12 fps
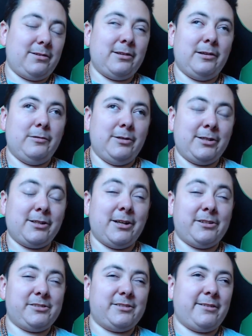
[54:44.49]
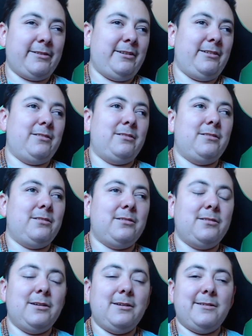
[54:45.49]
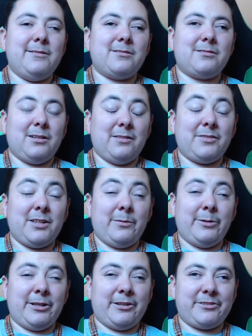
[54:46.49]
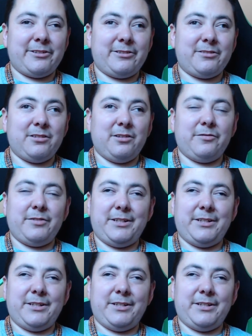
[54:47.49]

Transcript: unconsciously self-sabotaging yourself.